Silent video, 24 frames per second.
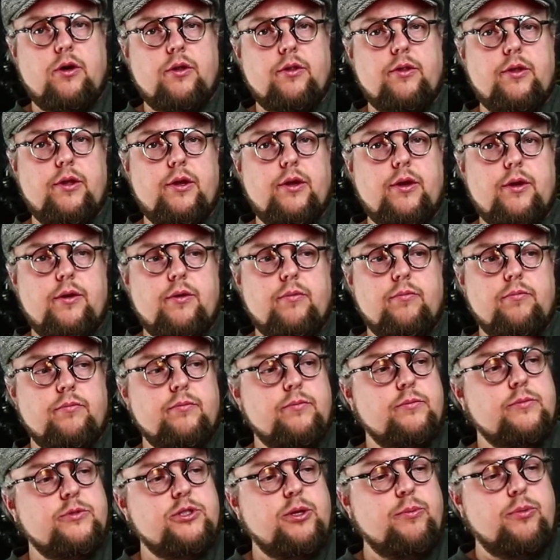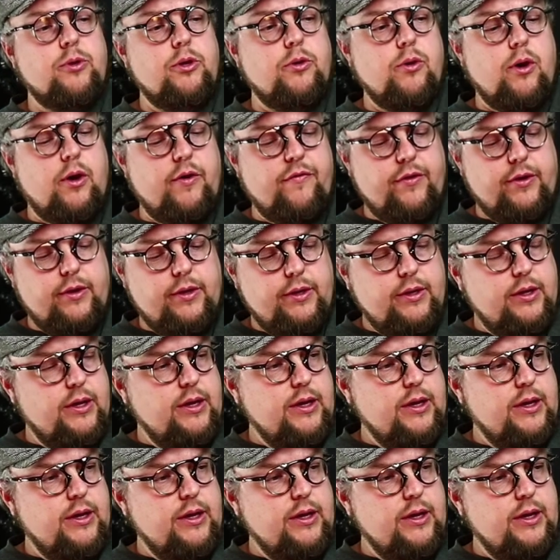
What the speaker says: on the CPU of it.